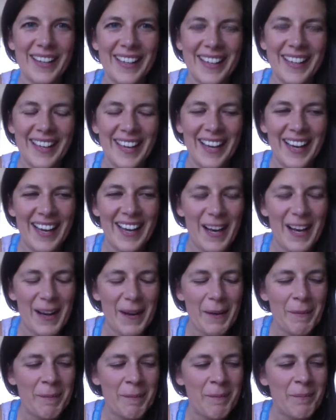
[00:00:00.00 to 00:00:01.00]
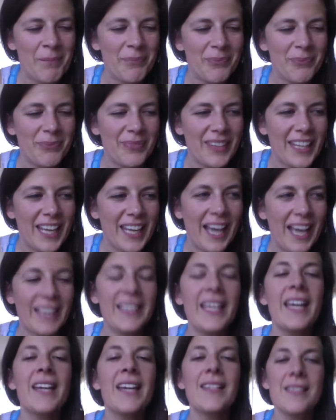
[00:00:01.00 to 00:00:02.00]
I
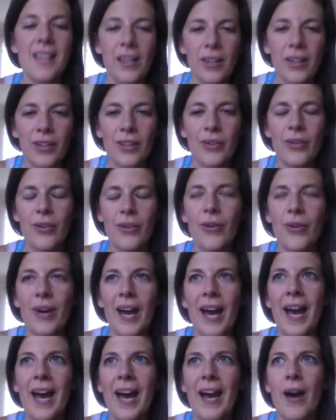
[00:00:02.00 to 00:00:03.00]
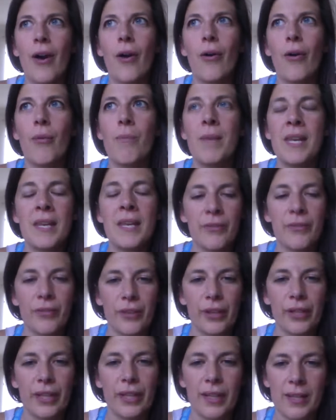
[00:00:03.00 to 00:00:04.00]
can't tell you how meaningful
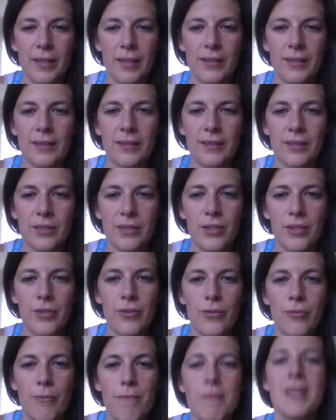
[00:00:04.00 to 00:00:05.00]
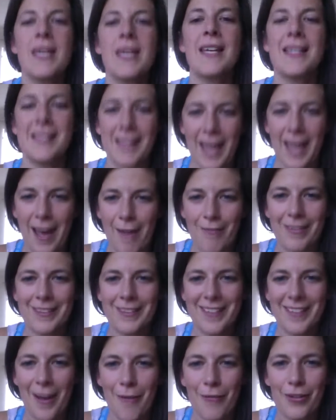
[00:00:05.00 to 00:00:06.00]
it is to me to have this
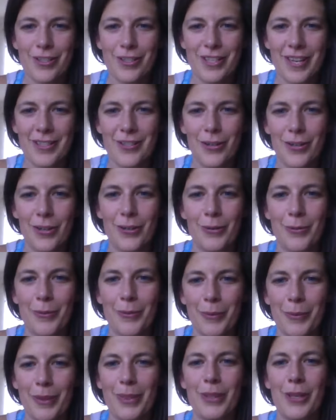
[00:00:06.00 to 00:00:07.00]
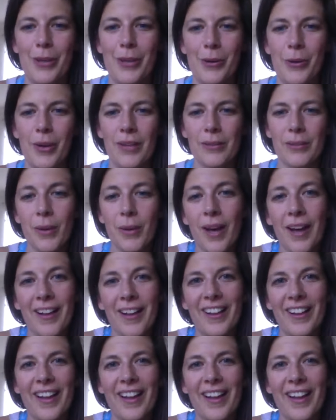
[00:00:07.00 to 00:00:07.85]
conversation with you as well.